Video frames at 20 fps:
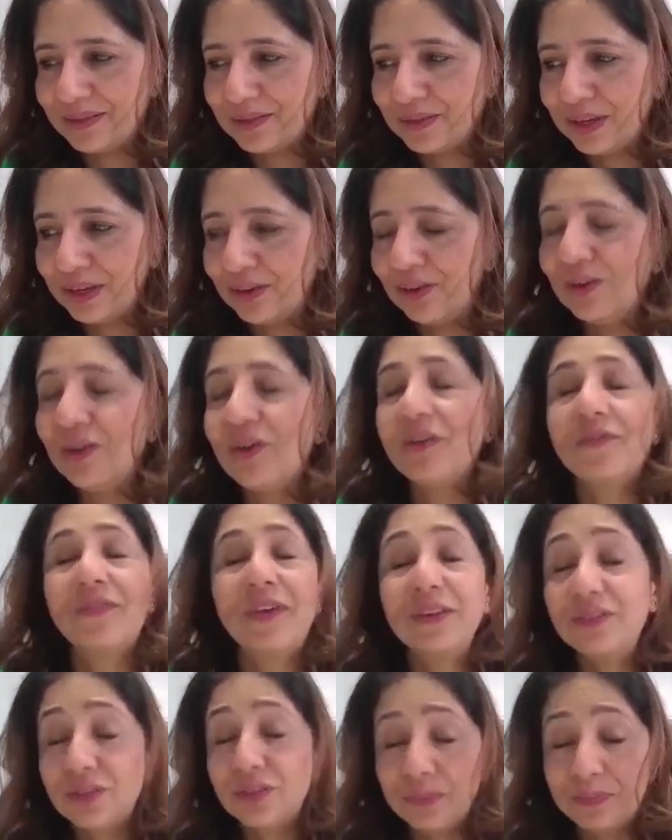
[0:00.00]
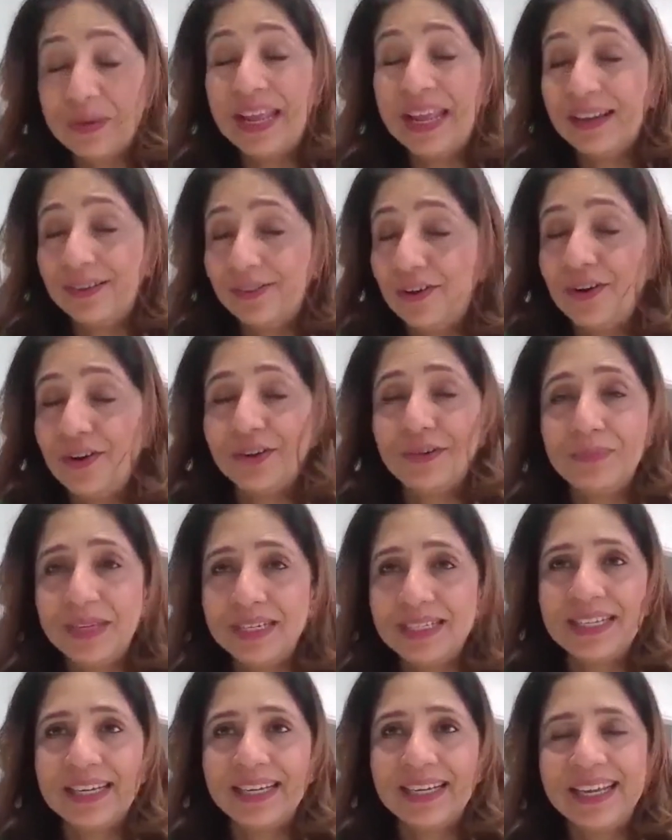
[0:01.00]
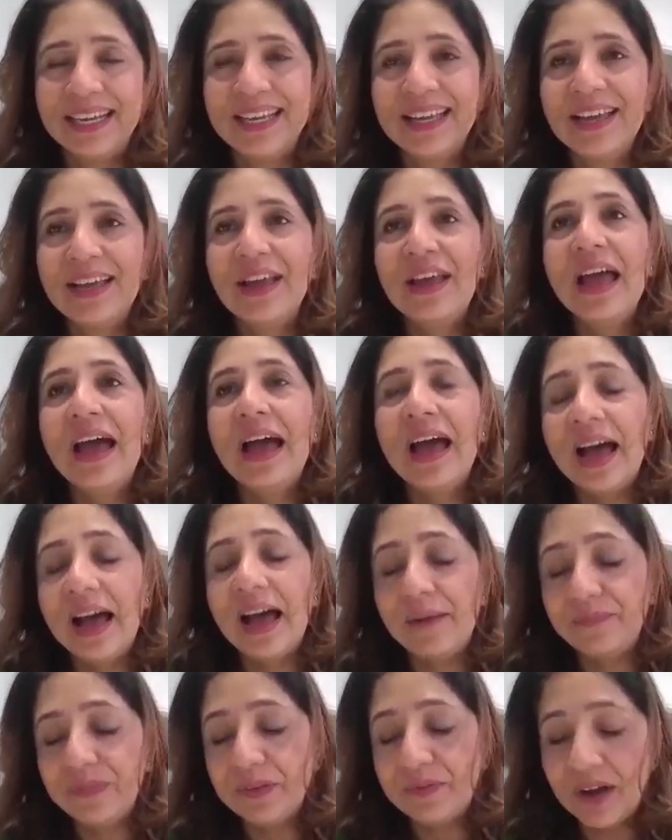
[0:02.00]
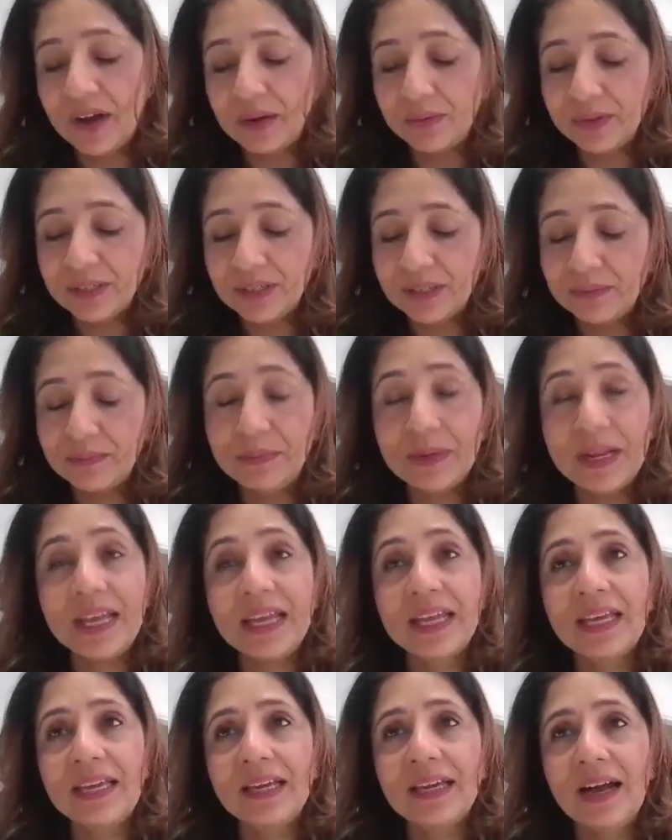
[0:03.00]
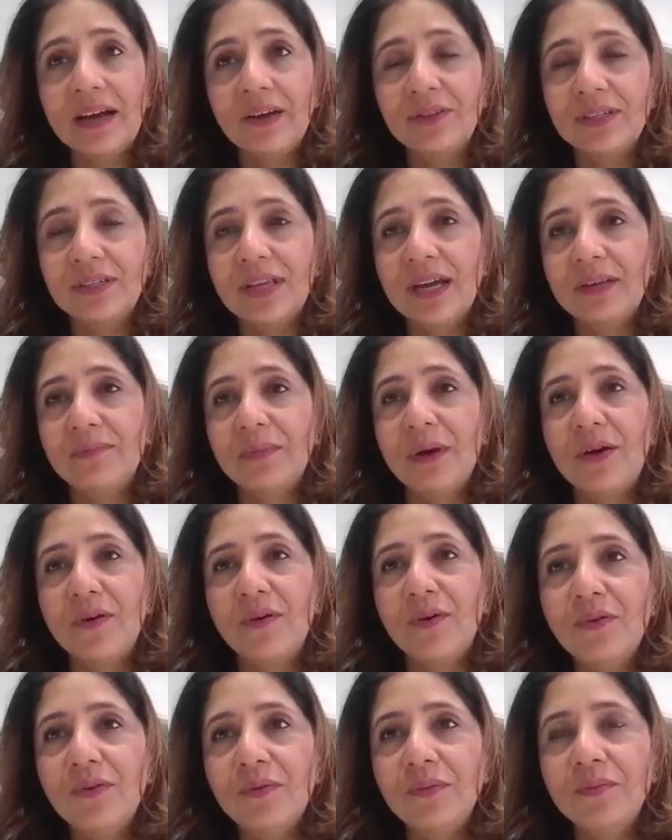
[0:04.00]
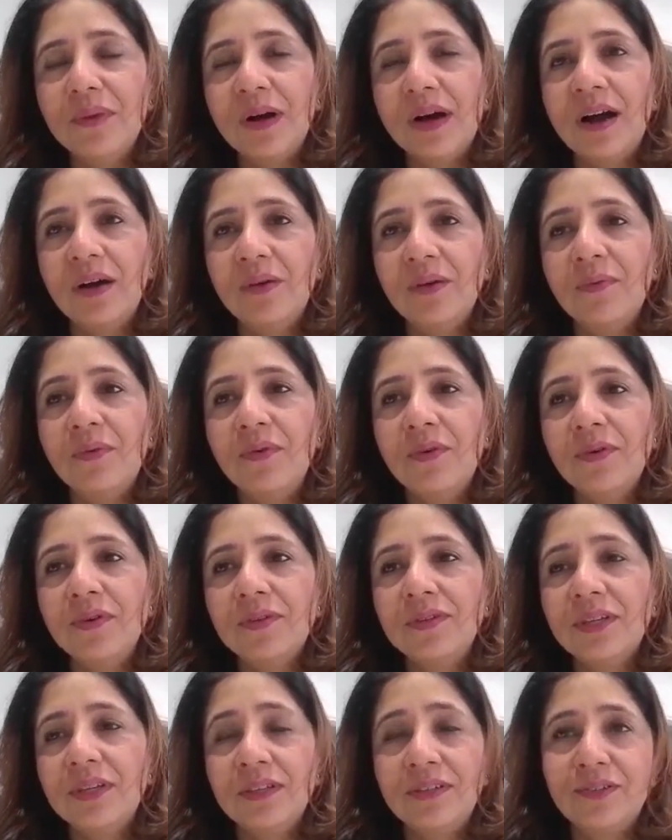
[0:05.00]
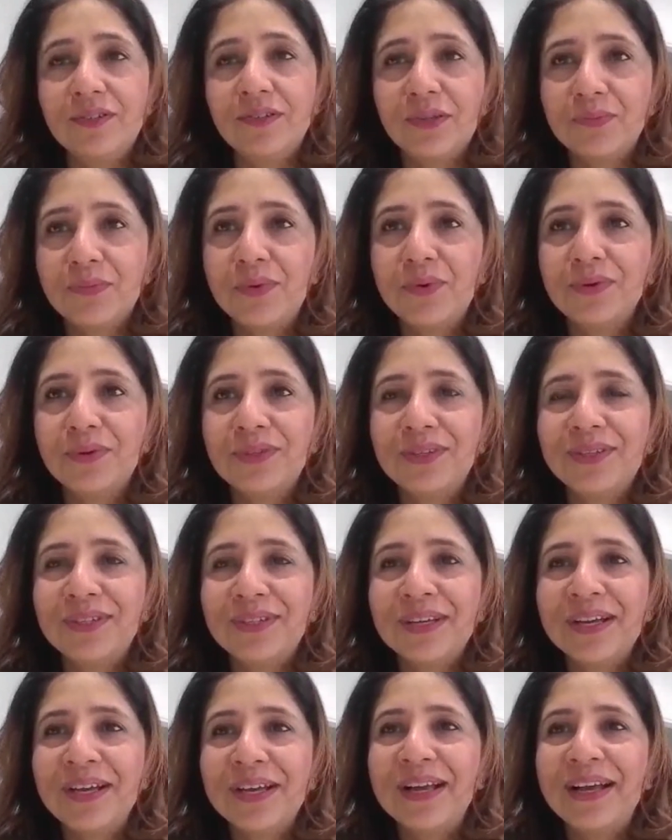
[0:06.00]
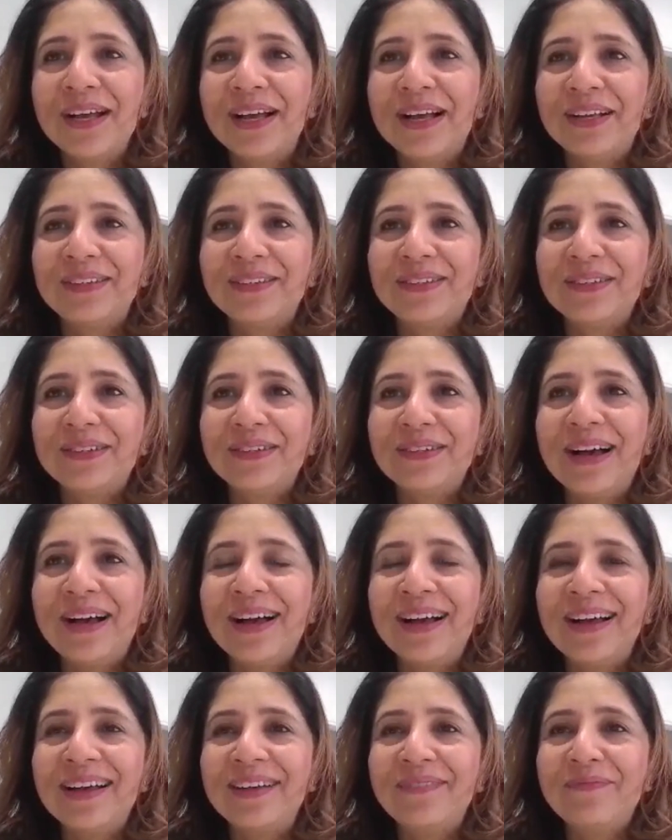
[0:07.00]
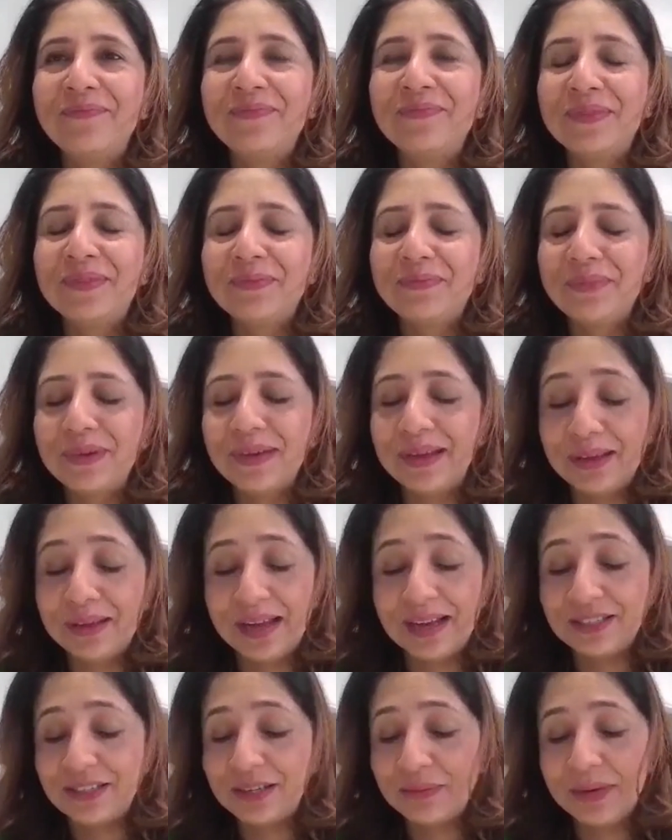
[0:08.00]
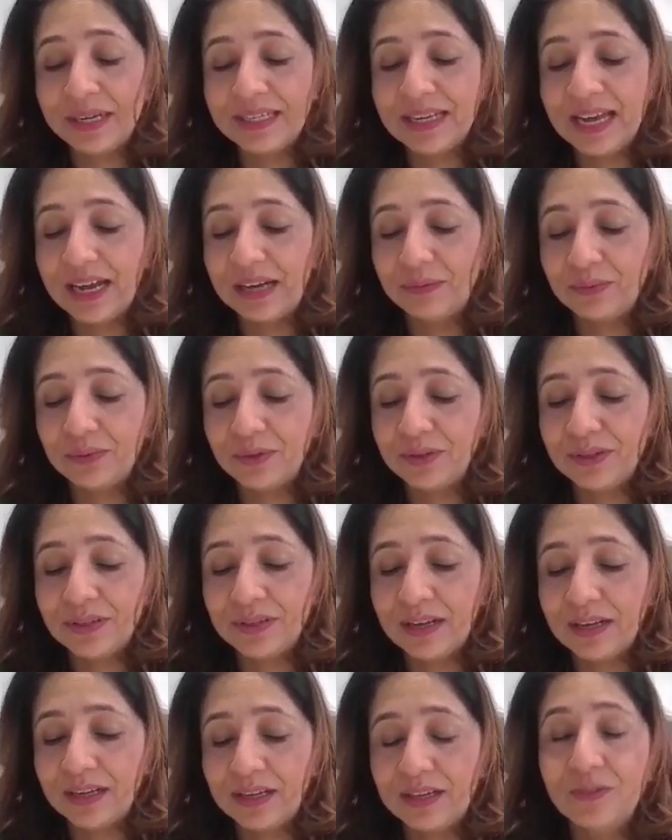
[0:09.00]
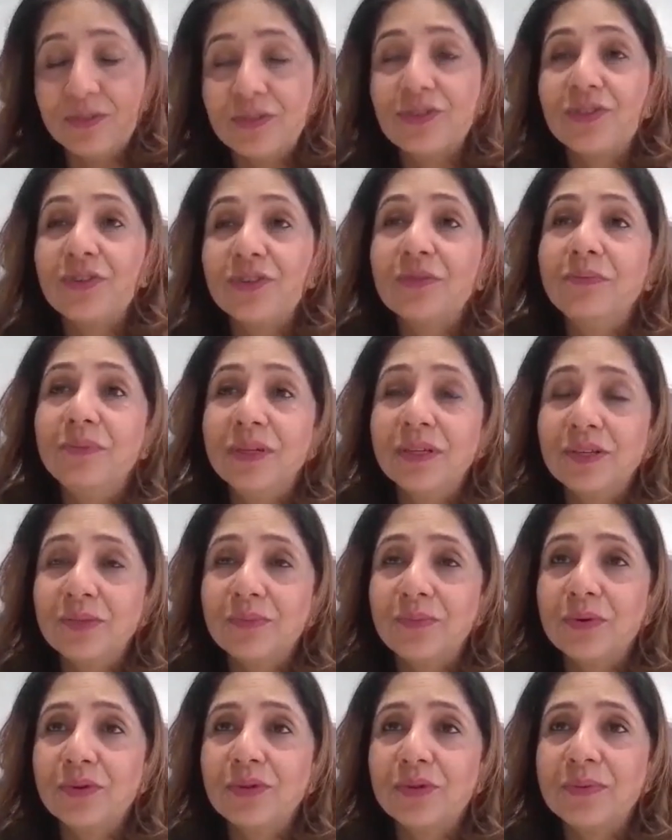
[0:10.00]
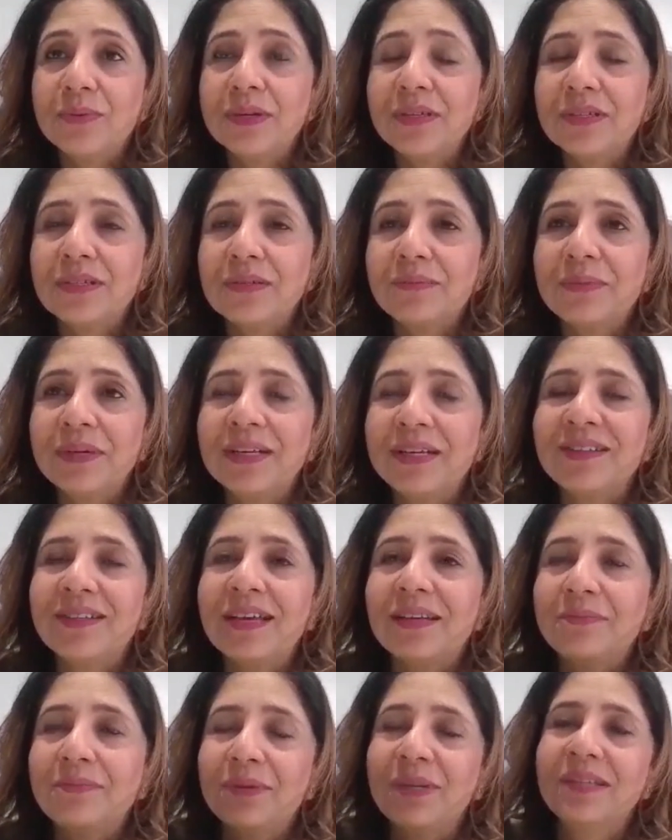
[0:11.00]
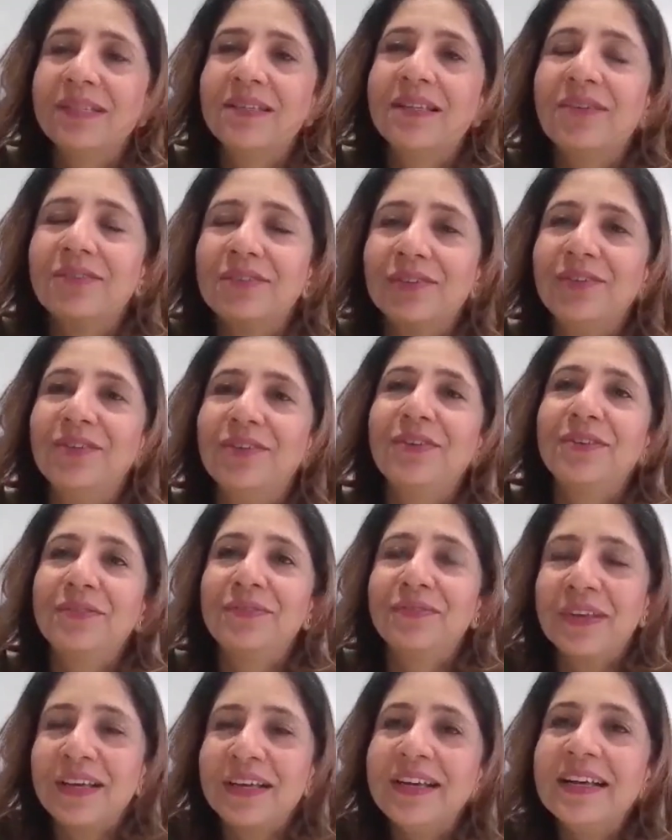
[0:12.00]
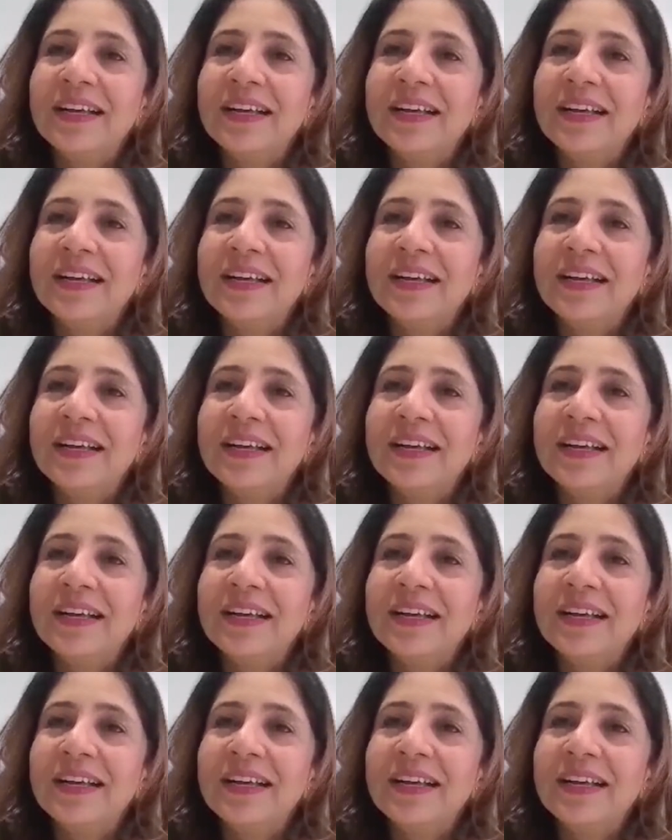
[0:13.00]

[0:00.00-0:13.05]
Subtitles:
doing a lot of. I used to play a lot, basically. If I wasn't playing outside my home, I was into sports. Actually, my dad was like, "You should be a sports person because that brings out a lot of